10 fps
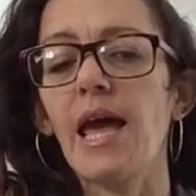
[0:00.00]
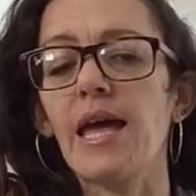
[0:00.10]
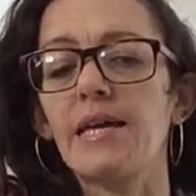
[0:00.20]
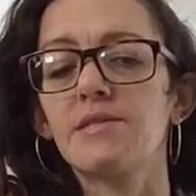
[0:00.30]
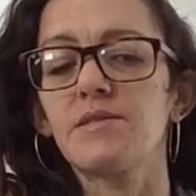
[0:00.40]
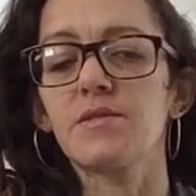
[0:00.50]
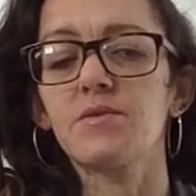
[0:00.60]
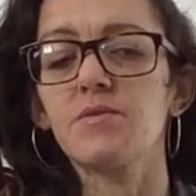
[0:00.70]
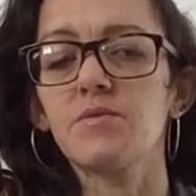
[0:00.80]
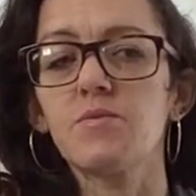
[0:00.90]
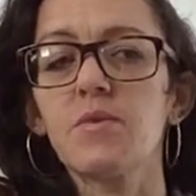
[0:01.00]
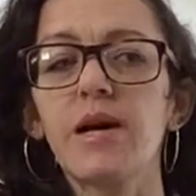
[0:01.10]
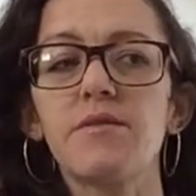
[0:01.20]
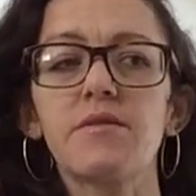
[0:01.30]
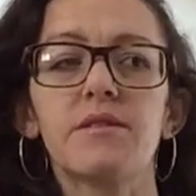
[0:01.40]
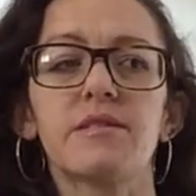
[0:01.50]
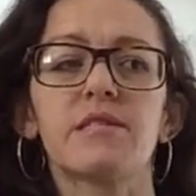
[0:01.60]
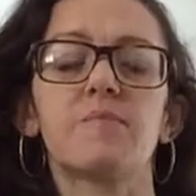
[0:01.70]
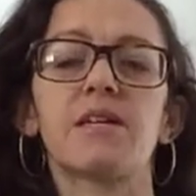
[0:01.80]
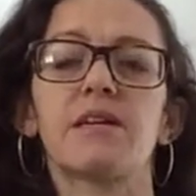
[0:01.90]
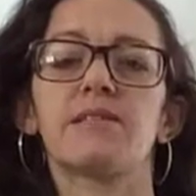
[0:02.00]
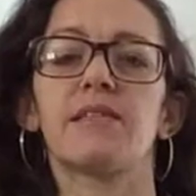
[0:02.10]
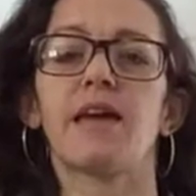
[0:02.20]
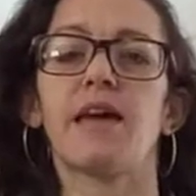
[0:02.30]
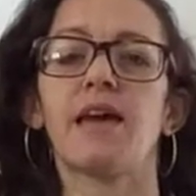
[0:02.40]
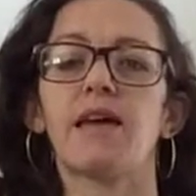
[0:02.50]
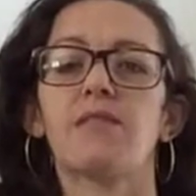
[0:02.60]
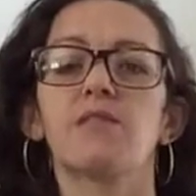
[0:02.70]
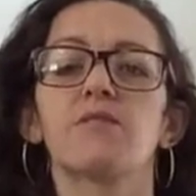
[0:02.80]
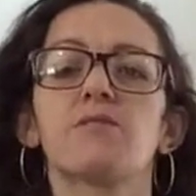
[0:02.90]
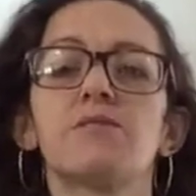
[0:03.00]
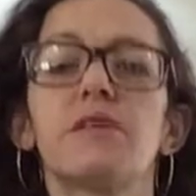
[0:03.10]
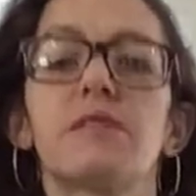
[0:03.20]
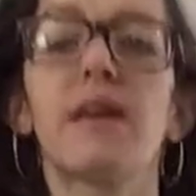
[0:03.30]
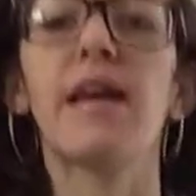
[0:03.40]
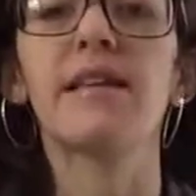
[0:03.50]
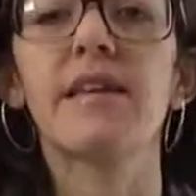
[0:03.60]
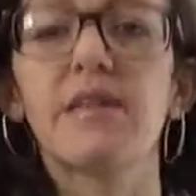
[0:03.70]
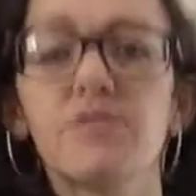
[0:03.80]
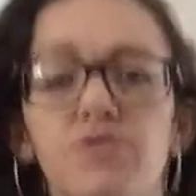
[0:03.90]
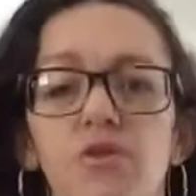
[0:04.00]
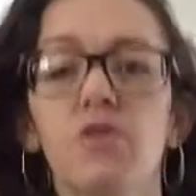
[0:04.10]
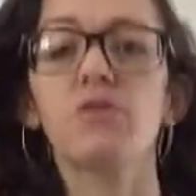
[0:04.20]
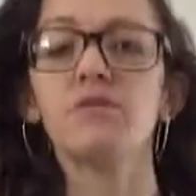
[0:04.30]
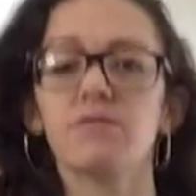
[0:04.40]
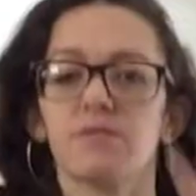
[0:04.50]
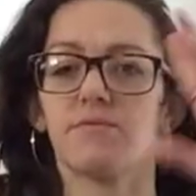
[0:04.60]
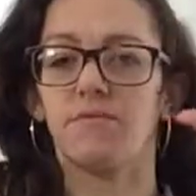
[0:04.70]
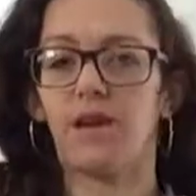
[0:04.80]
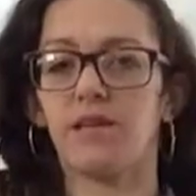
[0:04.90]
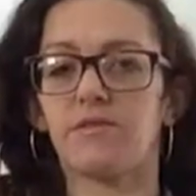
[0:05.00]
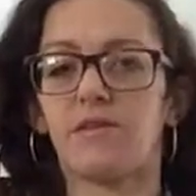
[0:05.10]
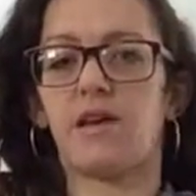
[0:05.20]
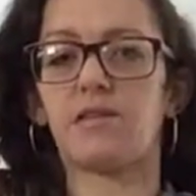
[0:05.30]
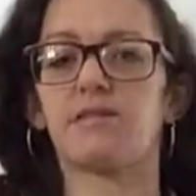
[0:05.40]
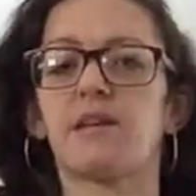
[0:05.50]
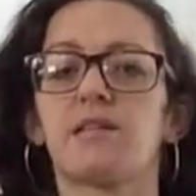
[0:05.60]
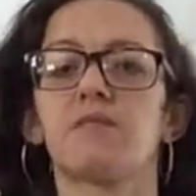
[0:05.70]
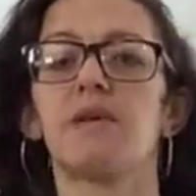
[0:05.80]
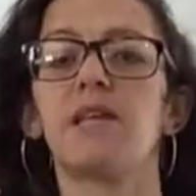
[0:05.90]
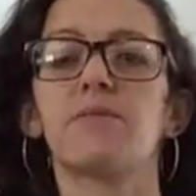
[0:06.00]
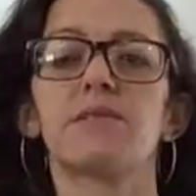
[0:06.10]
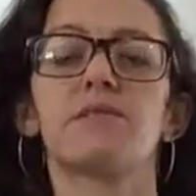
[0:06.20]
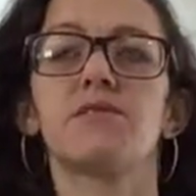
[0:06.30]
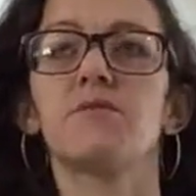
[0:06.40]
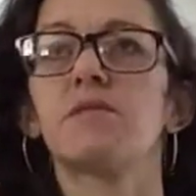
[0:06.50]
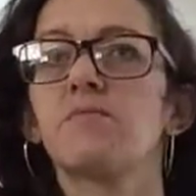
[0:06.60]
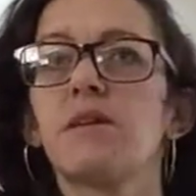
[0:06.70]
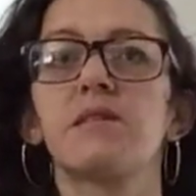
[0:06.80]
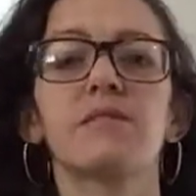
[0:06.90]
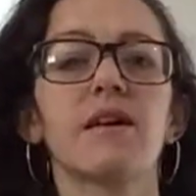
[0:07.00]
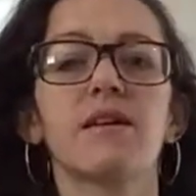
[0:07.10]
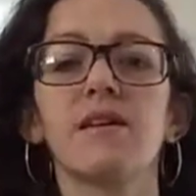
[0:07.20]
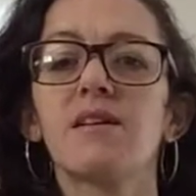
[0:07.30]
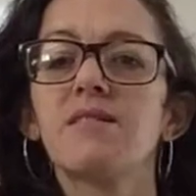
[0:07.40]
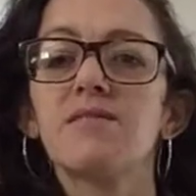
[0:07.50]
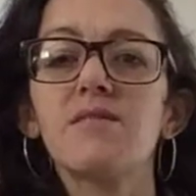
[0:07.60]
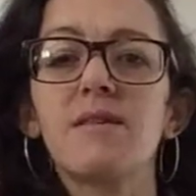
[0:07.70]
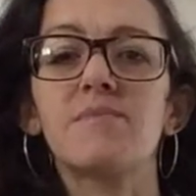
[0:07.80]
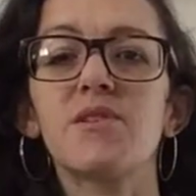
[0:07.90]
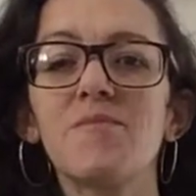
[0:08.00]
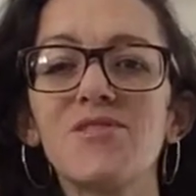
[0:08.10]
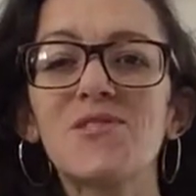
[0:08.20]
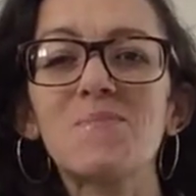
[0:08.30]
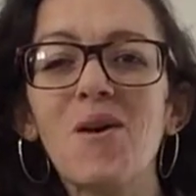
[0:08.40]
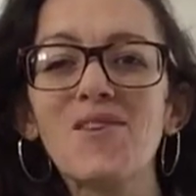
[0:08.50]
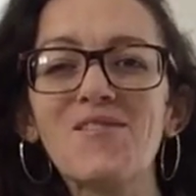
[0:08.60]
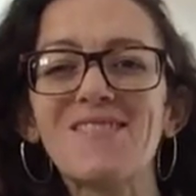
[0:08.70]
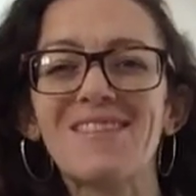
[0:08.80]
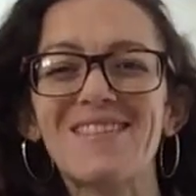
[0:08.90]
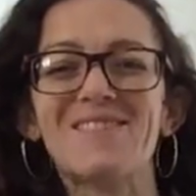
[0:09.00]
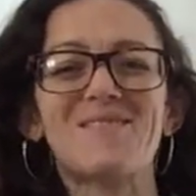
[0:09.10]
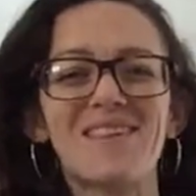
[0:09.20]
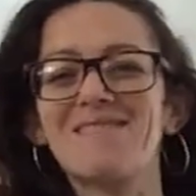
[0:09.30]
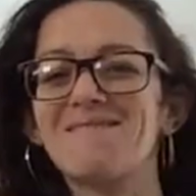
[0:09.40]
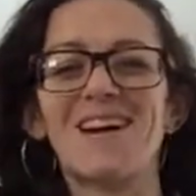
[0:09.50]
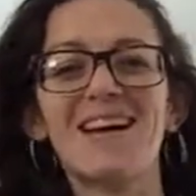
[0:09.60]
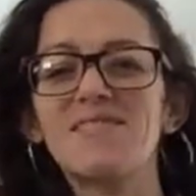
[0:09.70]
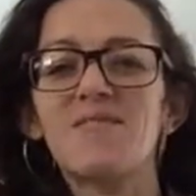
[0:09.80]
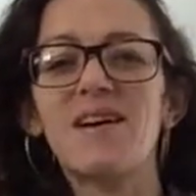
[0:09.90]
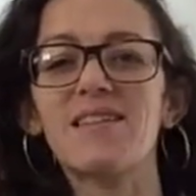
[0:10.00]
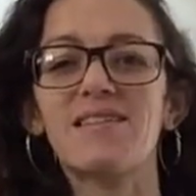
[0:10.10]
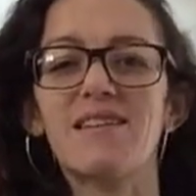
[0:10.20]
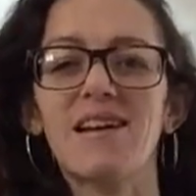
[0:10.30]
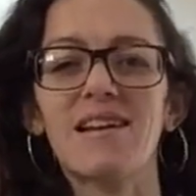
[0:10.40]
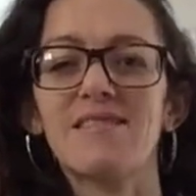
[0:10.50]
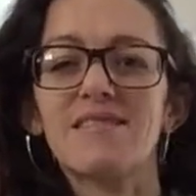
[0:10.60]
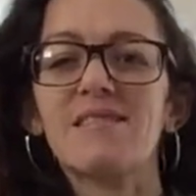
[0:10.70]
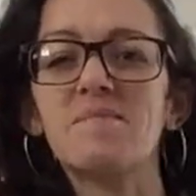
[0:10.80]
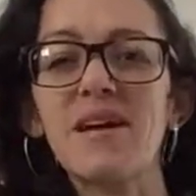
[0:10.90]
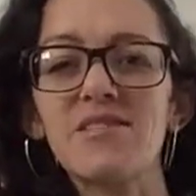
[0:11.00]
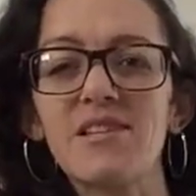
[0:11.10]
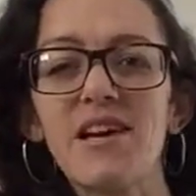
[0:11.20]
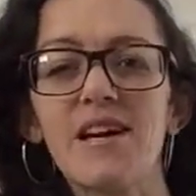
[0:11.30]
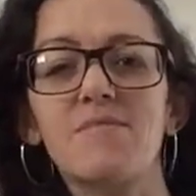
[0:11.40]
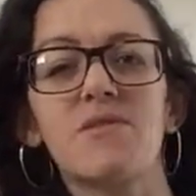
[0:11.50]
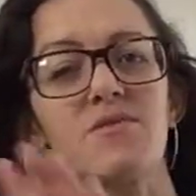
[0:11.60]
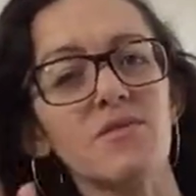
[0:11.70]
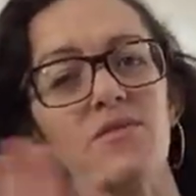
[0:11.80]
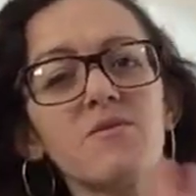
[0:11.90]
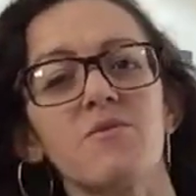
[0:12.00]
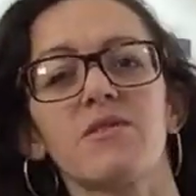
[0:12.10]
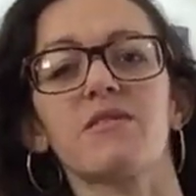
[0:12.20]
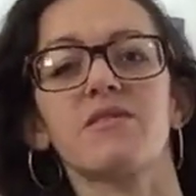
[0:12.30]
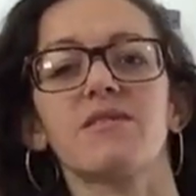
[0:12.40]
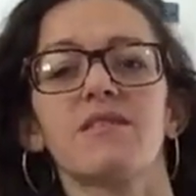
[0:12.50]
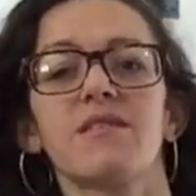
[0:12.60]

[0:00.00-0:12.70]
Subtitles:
And whether this is because the head learned that the head can control, right? So the head's telling the body what to do, but the body's like, dude, I'm so much smarter than you. Like, I know how to, this is my job, go do your work.